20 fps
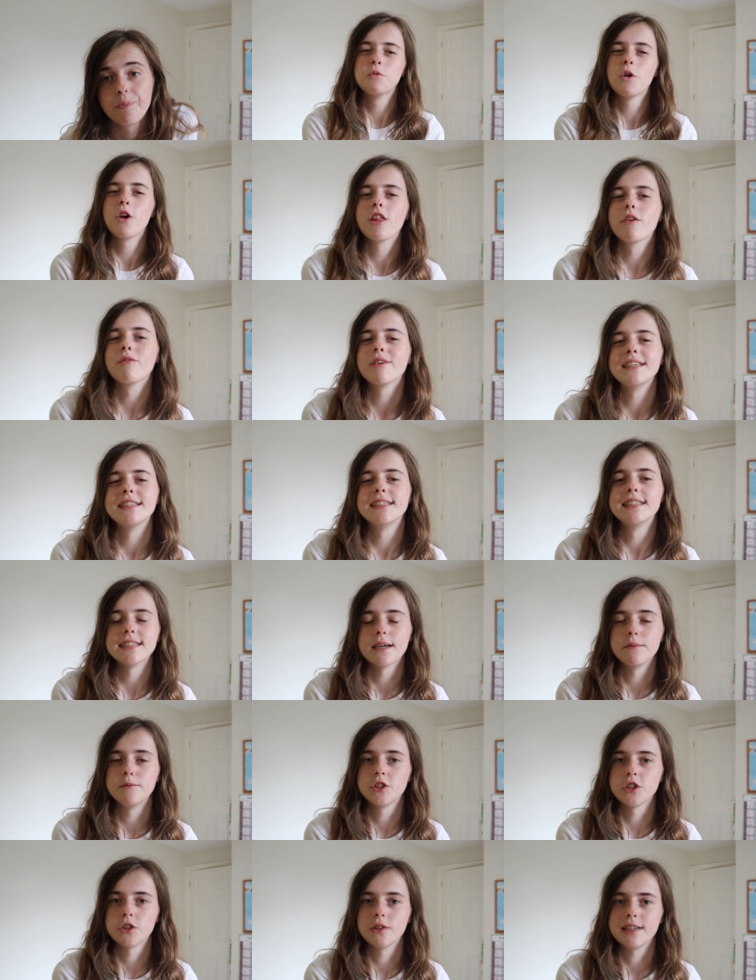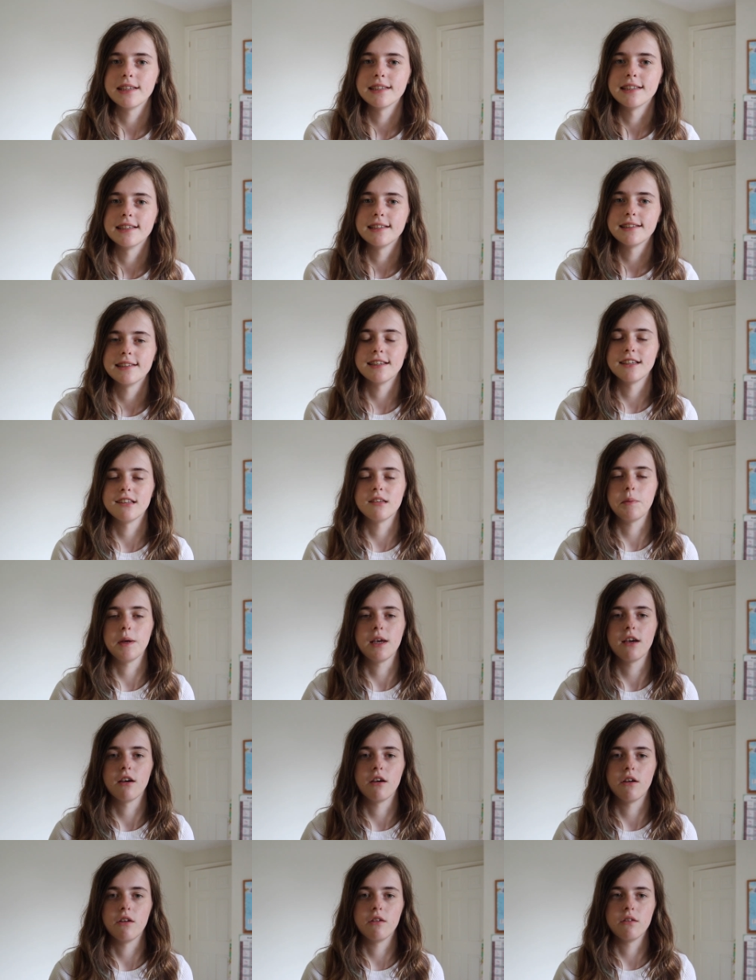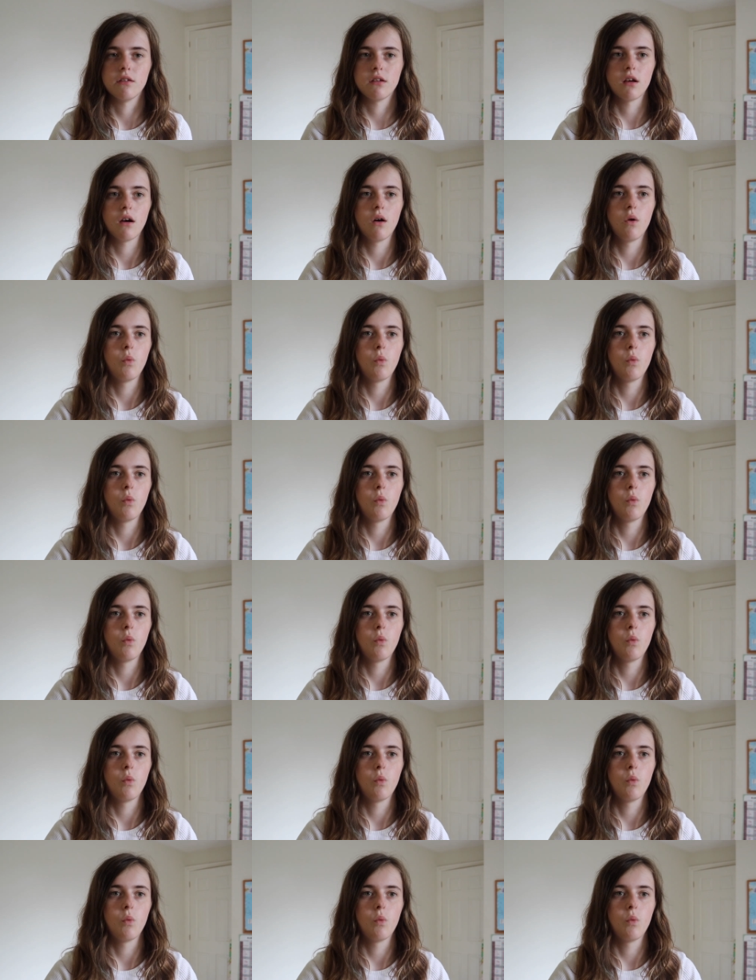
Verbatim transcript: One of the reasons I'm doing this is because